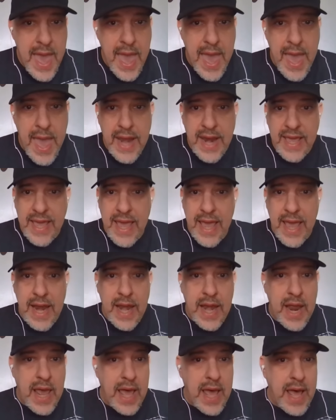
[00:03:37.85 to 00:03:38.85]
And
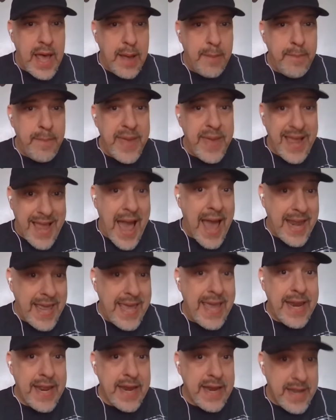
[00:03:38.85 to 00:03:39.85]
again, it got
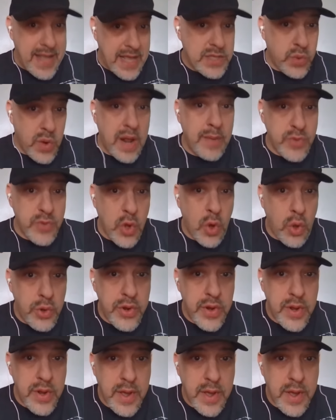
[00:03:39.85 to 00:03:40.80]
heated. That's what I'm told.